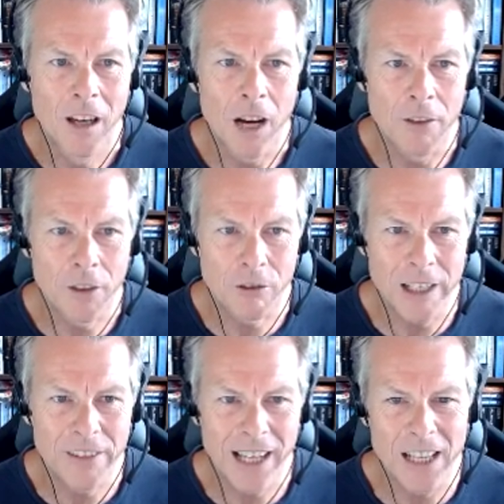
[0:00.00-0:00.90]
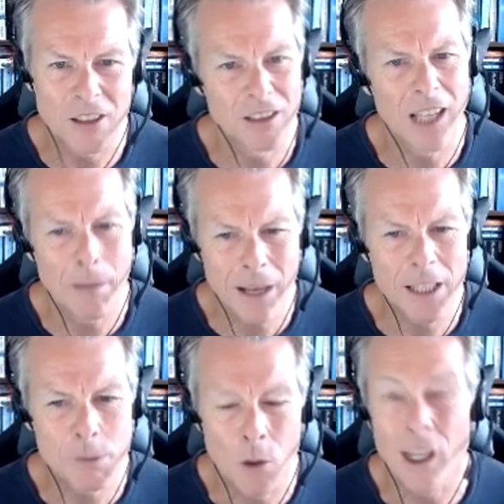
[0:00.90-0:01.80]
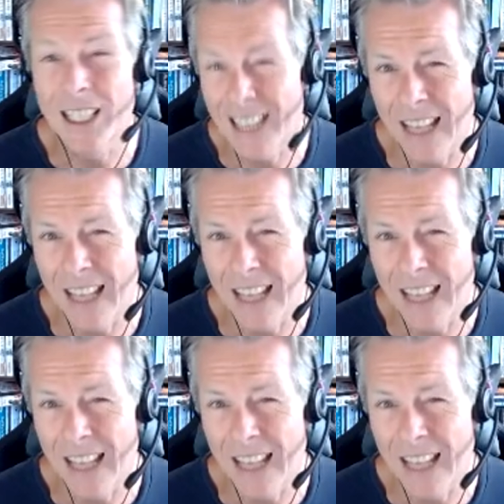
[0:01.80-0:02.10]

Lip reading: over 3,000. I bet there's more like